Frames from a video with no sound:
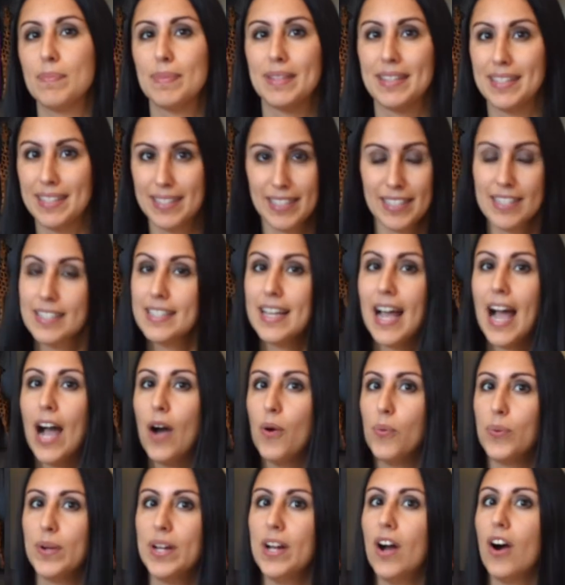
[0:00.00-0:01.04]
but this is
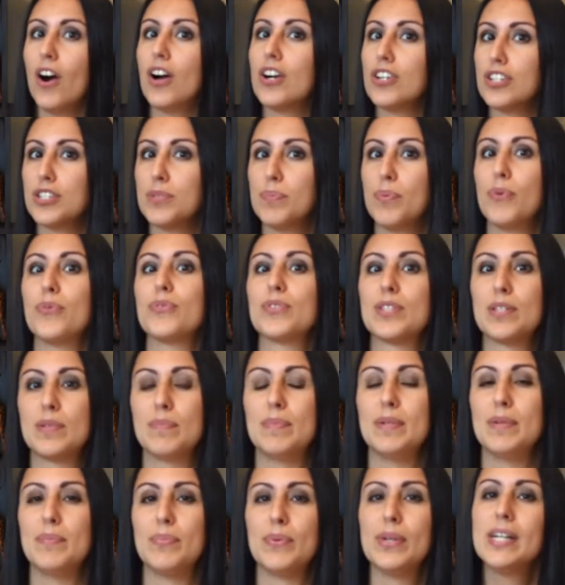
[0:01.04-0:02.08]
how we are supposed to
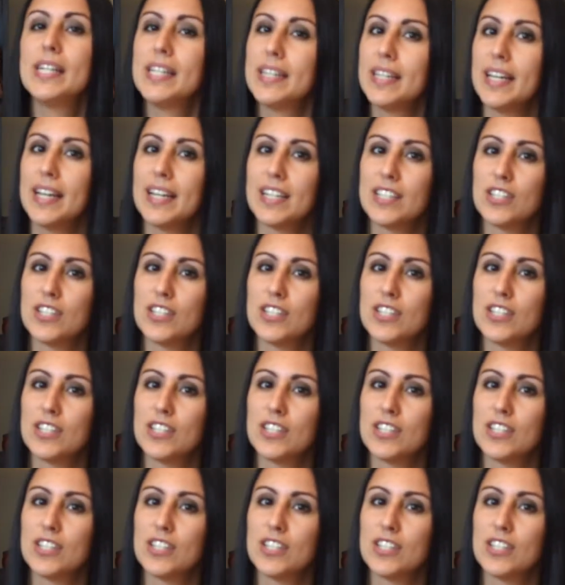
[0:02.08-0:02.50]
be breathing.